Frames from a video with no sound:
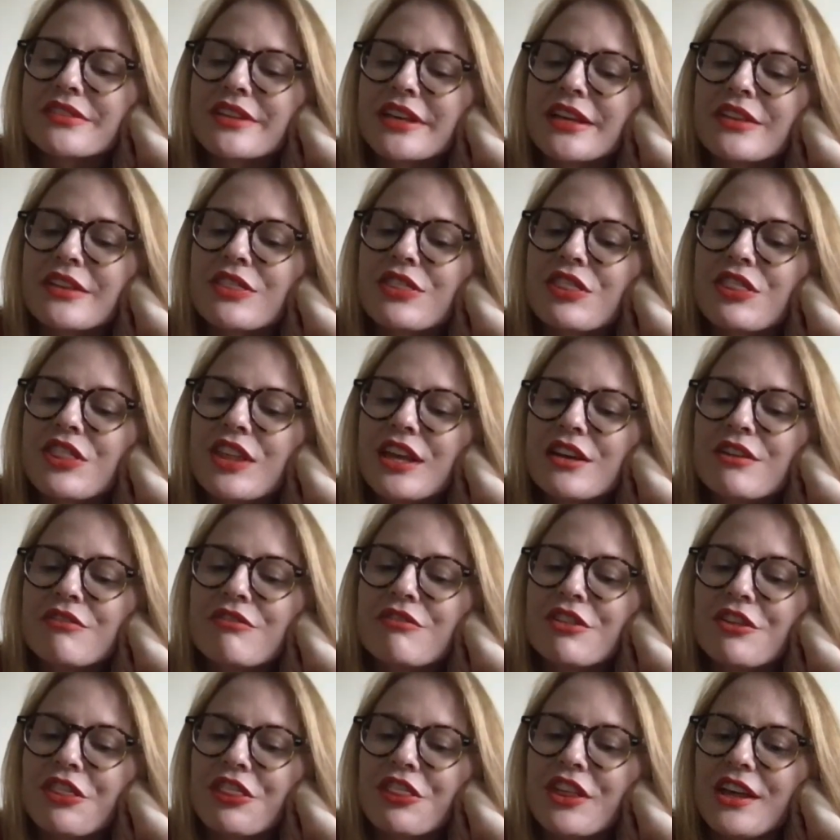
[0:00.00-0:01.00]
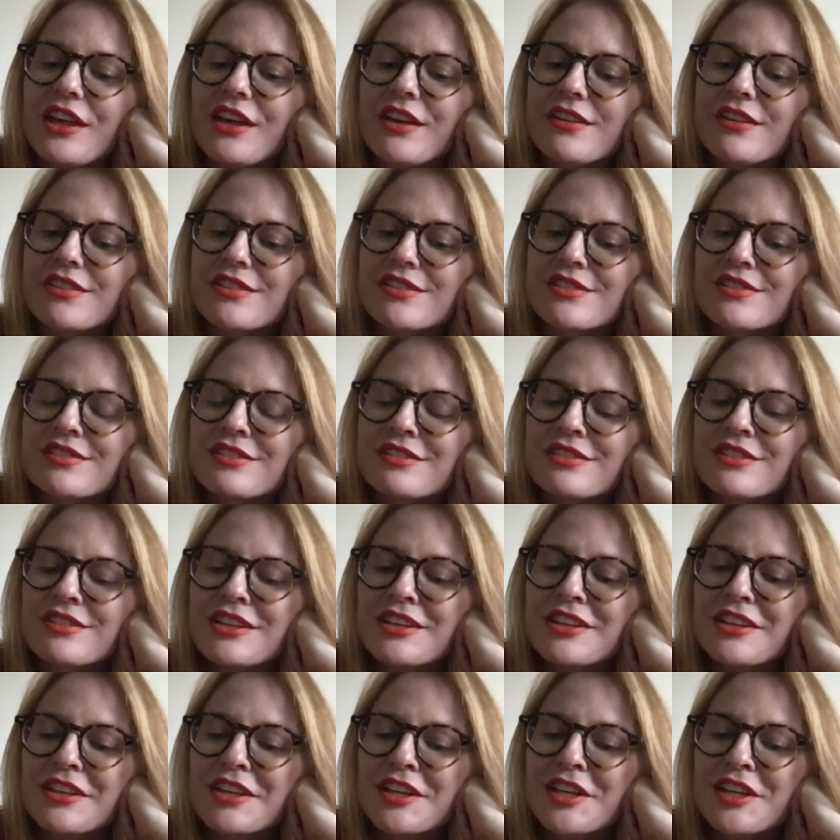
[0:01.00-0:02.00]
Like, think of the things
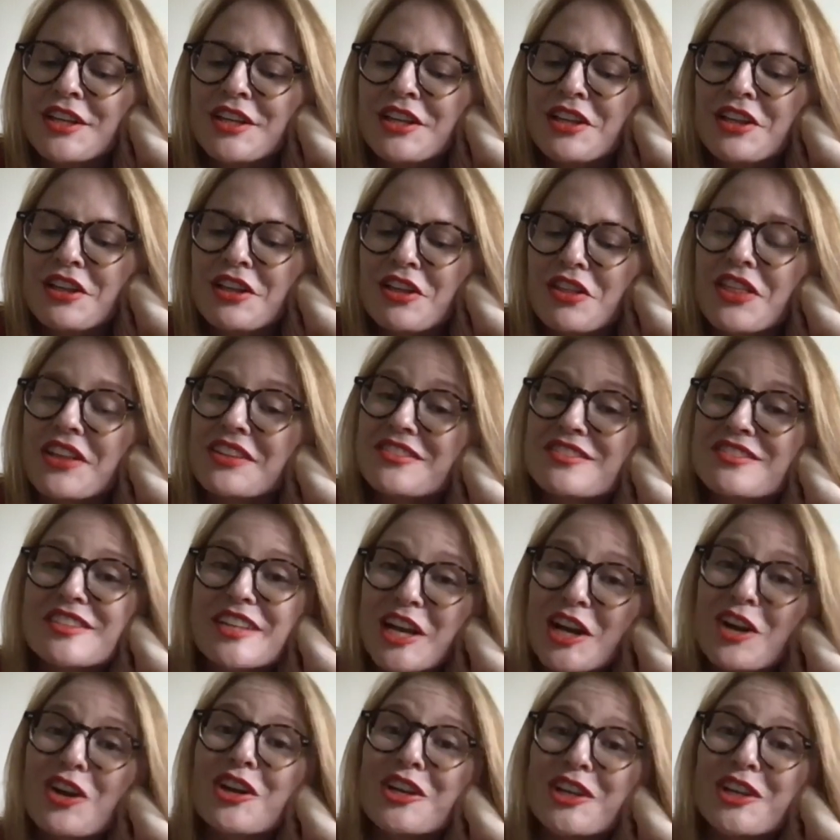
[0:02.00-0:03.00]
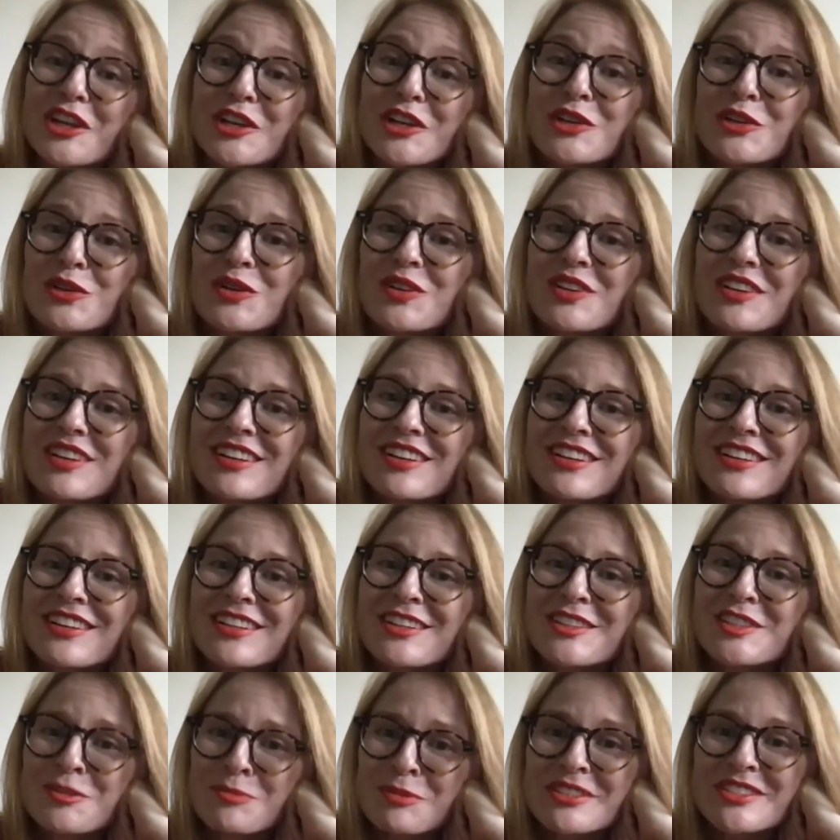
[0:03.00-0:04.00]
that scare you
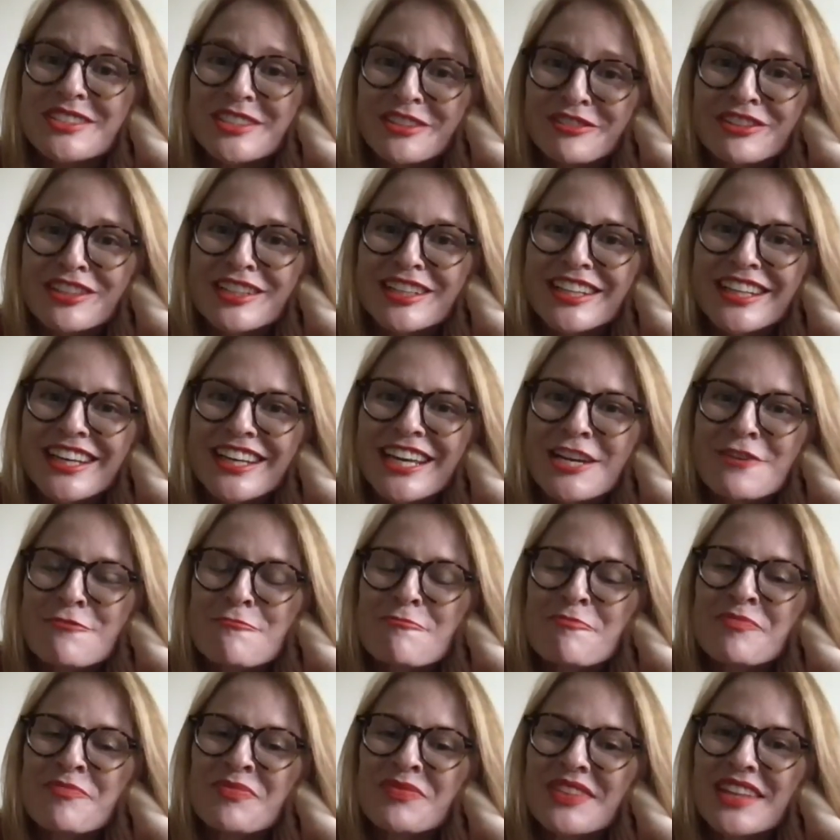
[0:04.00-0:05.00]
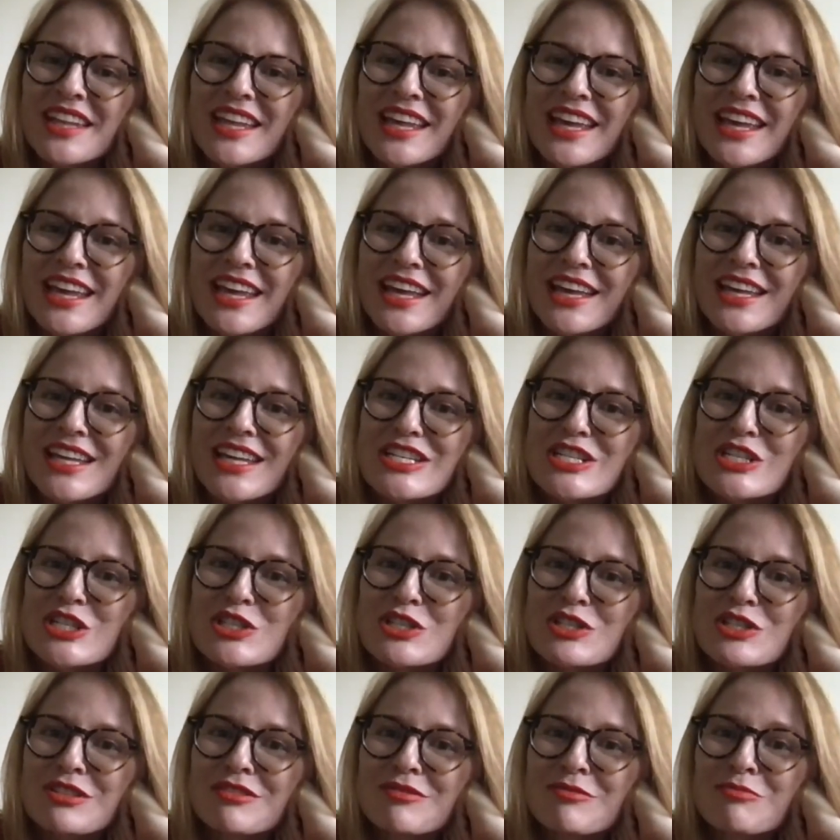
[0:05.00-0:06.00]
specifically,
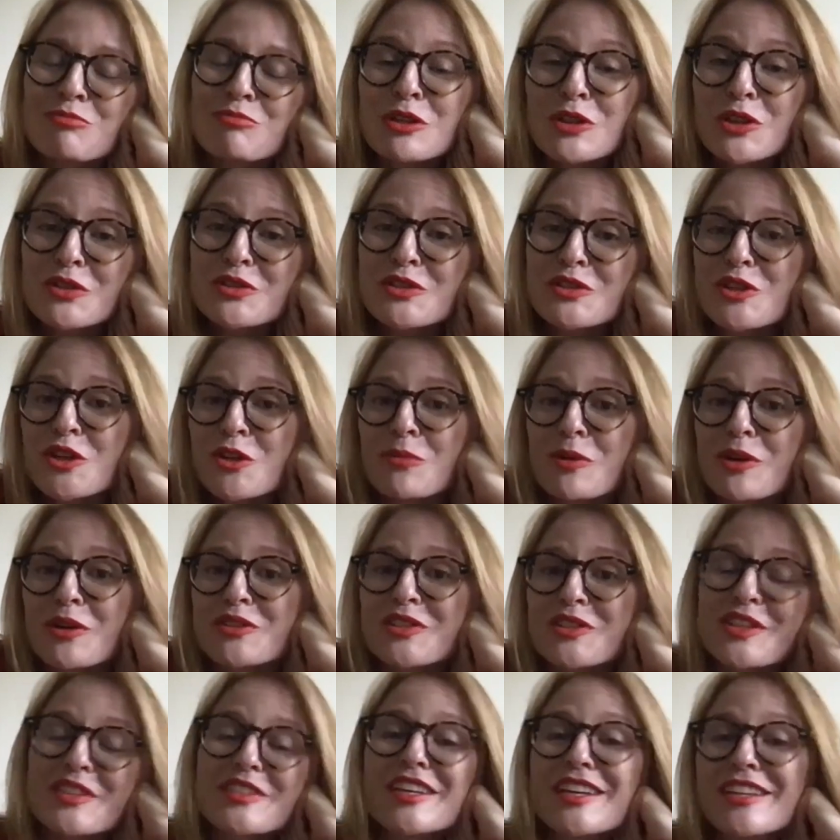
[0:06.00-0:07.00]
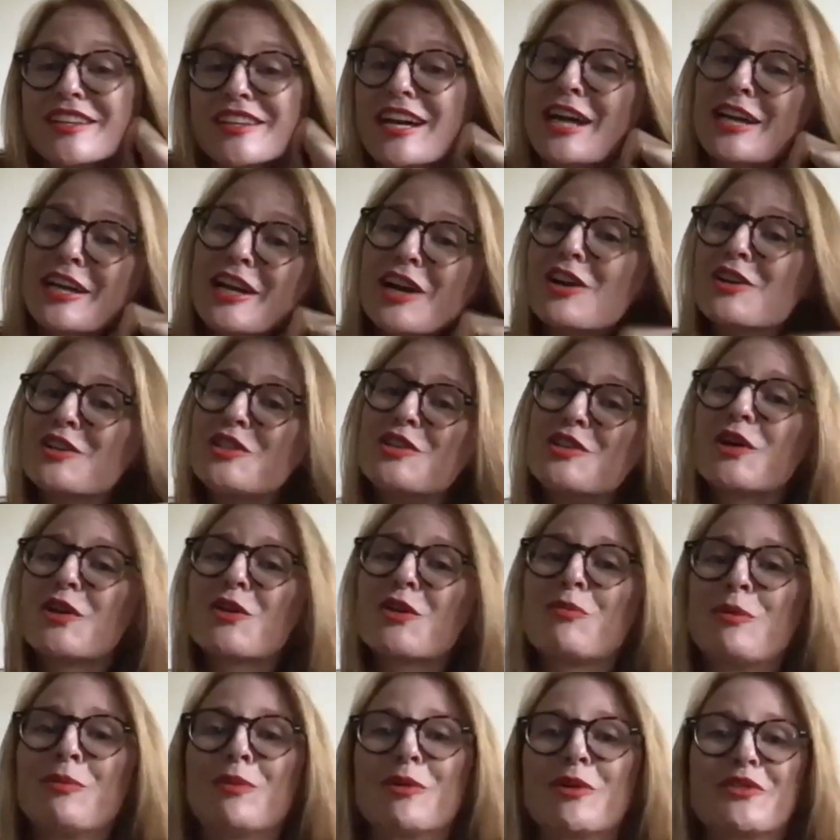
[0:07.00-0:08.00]
and put those in your books, because I guarantee you
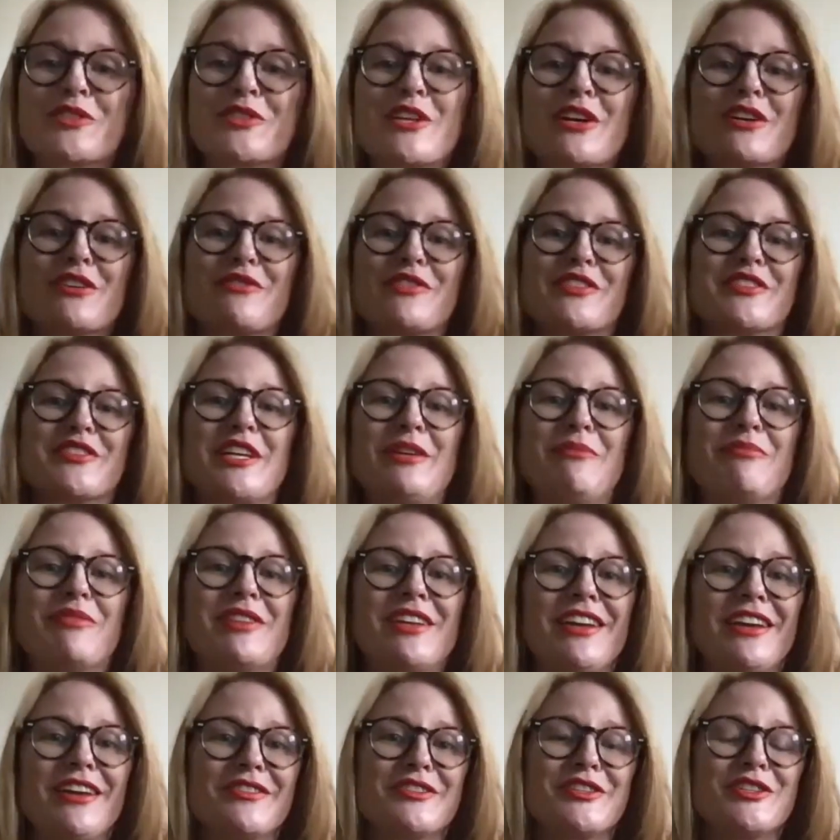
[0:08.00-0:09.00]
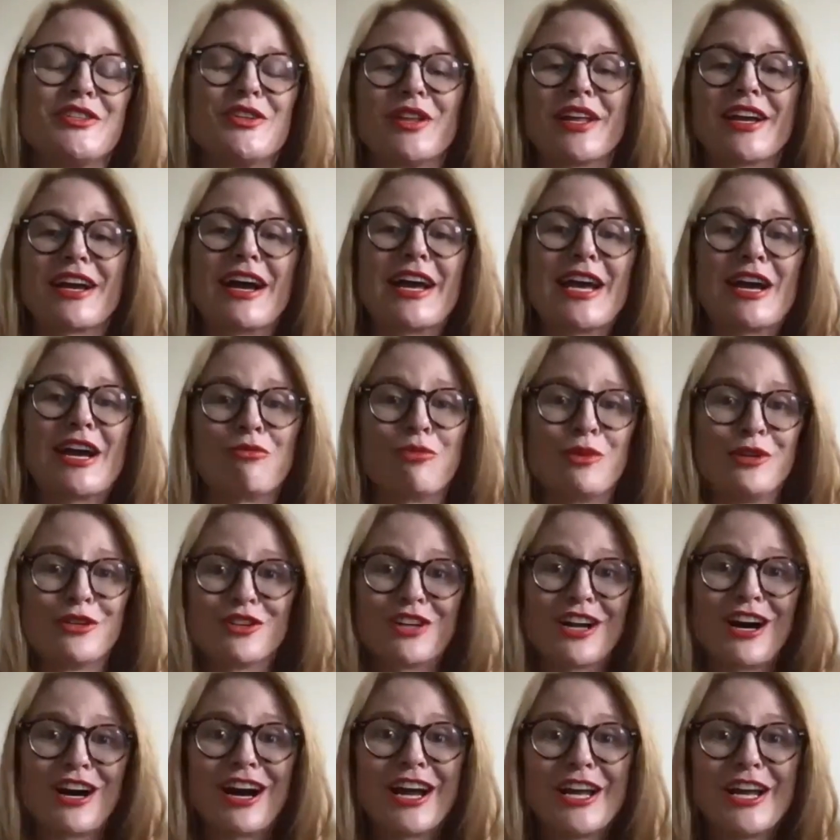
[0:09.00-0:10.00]
other people are scared of the same things. You know, like I have
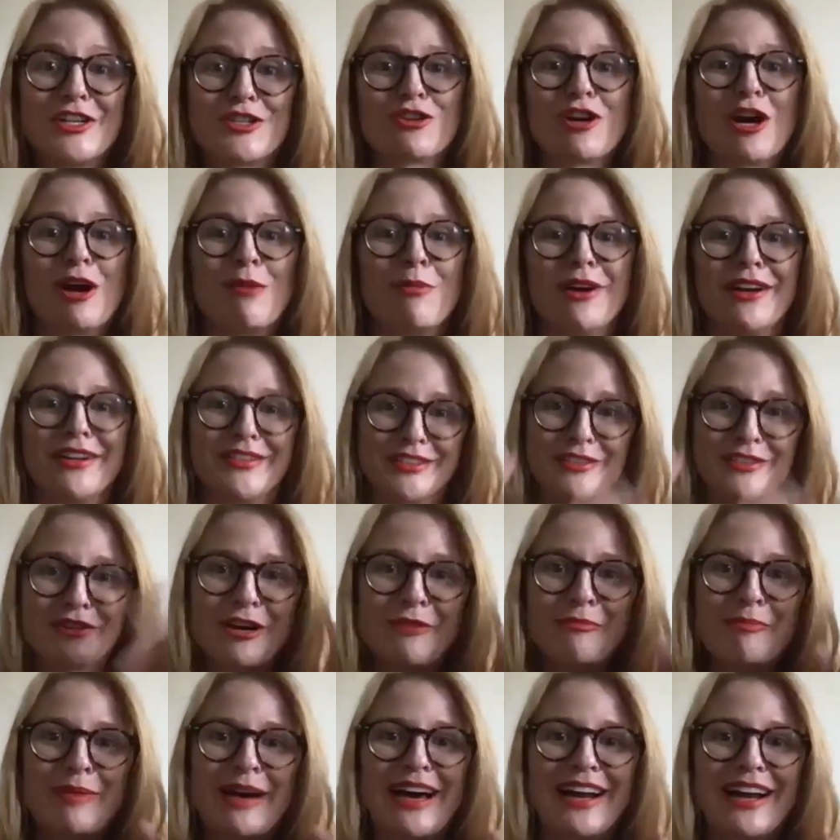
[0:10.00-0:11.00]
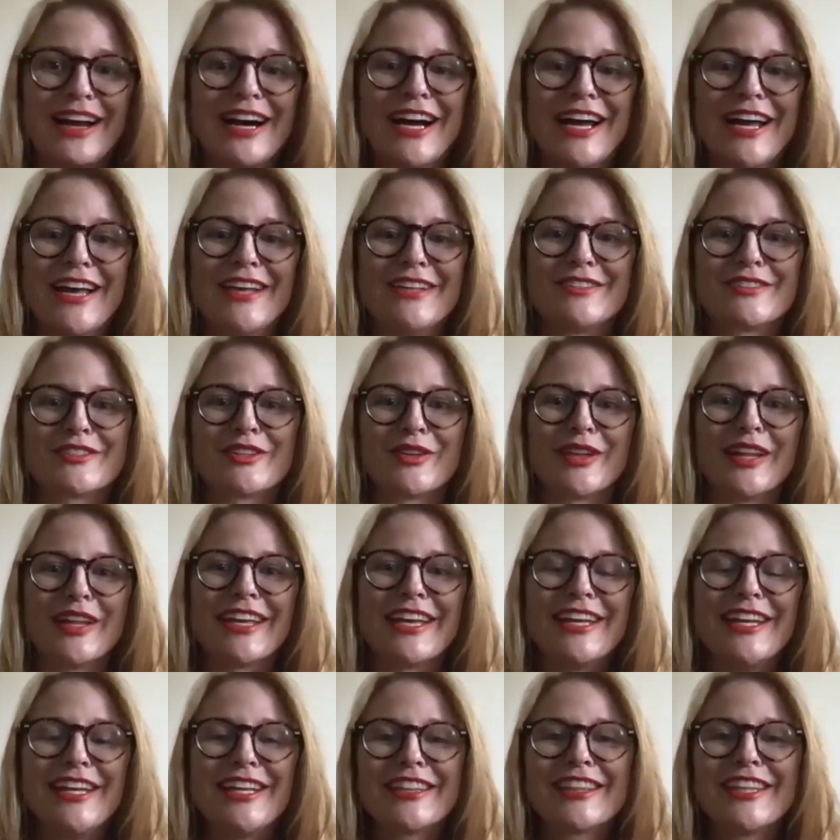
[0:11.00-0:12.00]
weird eye trauma because I've got bad eyes, so
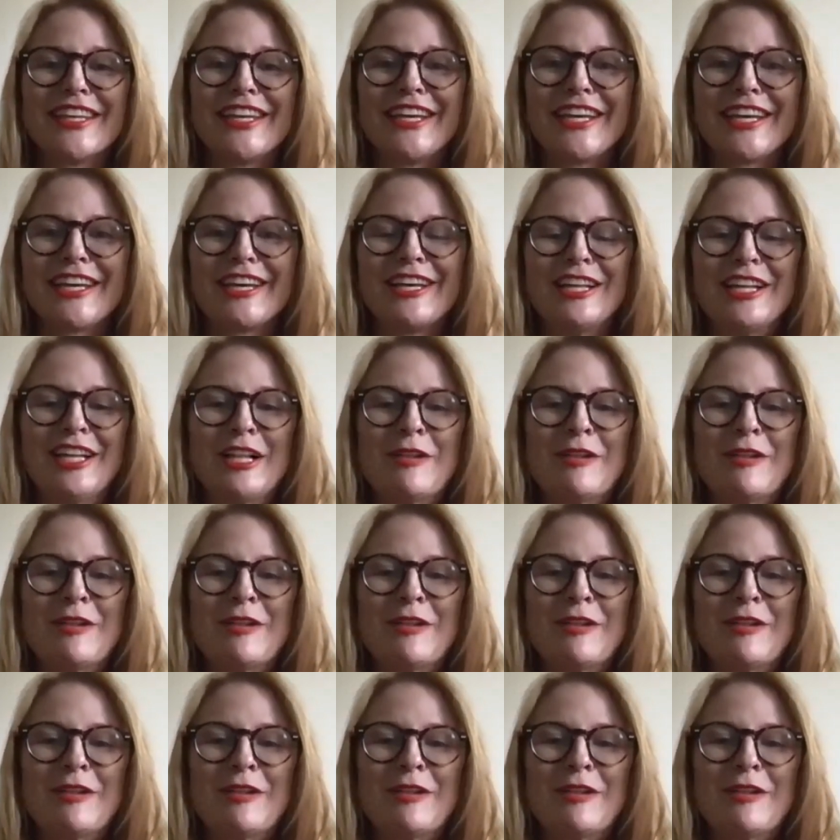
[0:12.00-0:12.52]
like anything